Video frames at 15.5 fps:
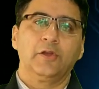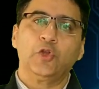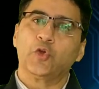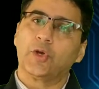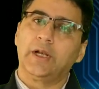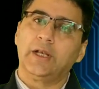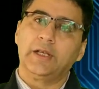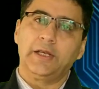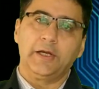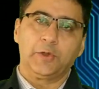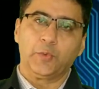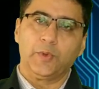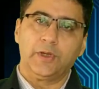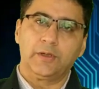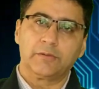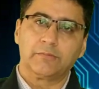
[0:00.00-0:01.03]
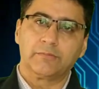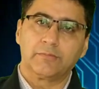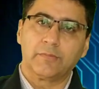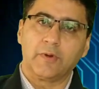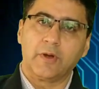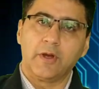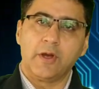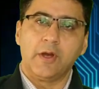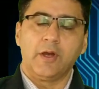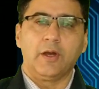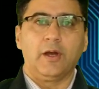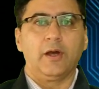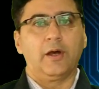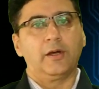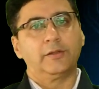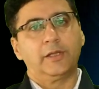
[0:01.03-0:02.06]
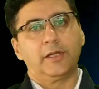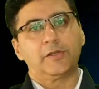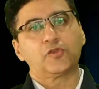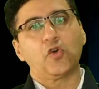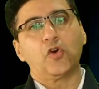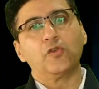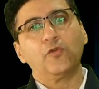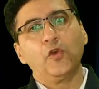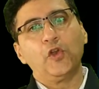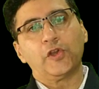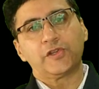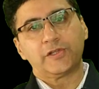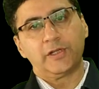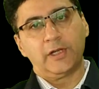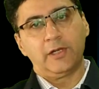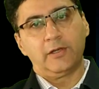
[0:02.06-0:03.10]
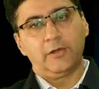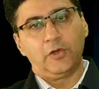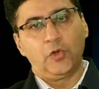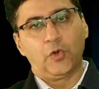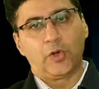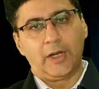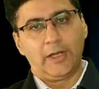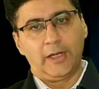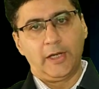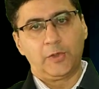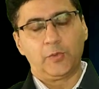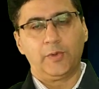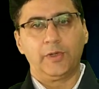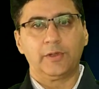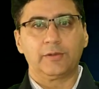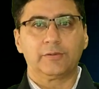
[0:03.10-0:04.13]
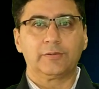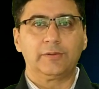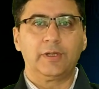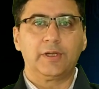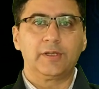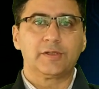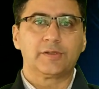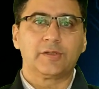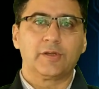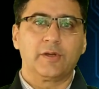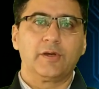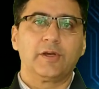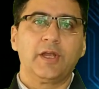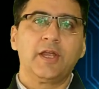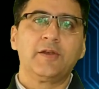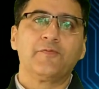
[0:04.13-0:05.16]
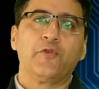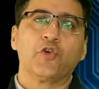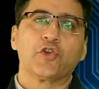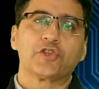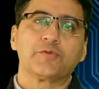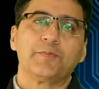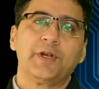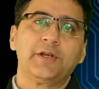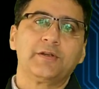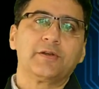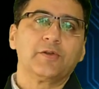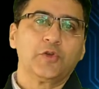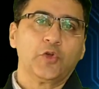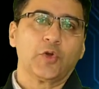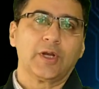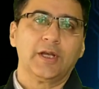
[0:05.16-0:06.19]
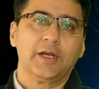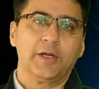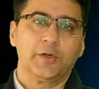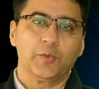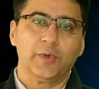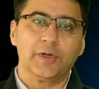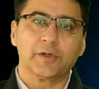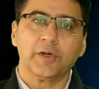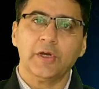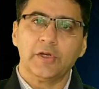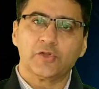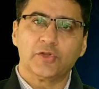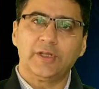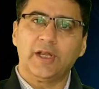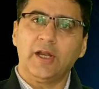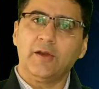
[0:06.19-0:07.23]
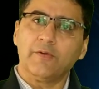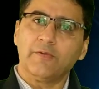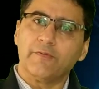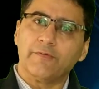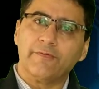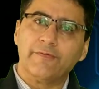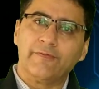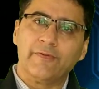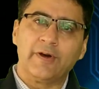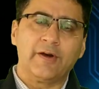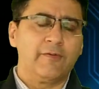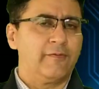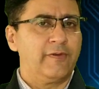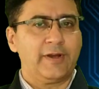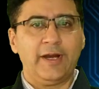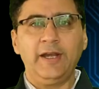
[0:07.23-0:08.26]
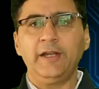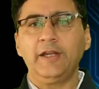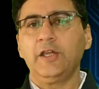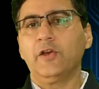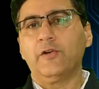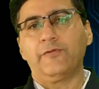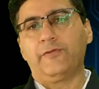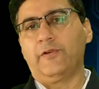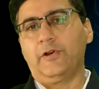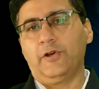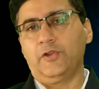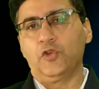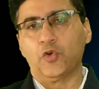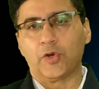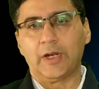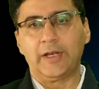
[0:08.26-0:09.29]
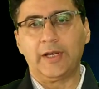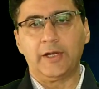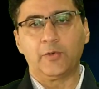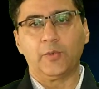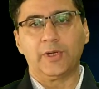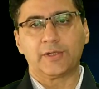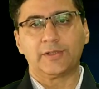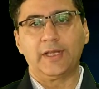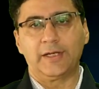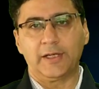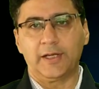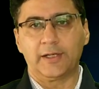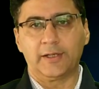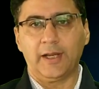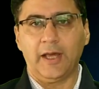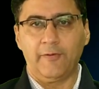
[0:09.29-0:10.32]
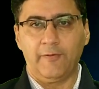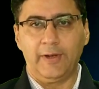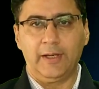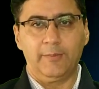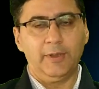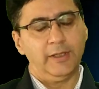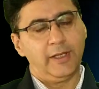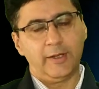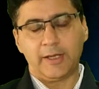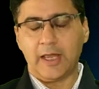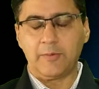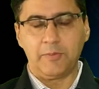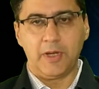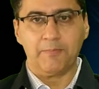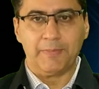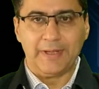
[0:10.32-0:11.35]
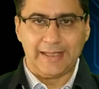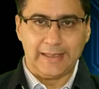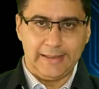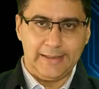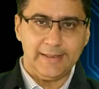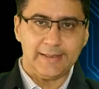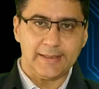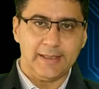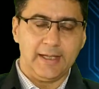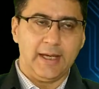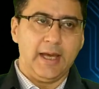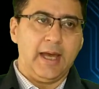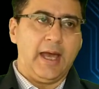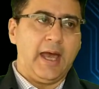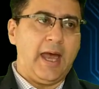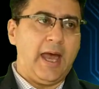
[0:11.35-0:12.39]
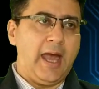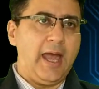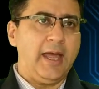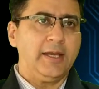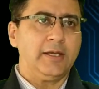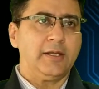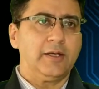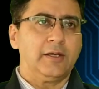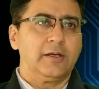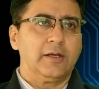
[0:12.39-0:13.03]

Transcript: neural network, uh, there is convolutional neural network, there is reinforcement neural network. So there are variety of uh, neural networks that are available. There can be a big list and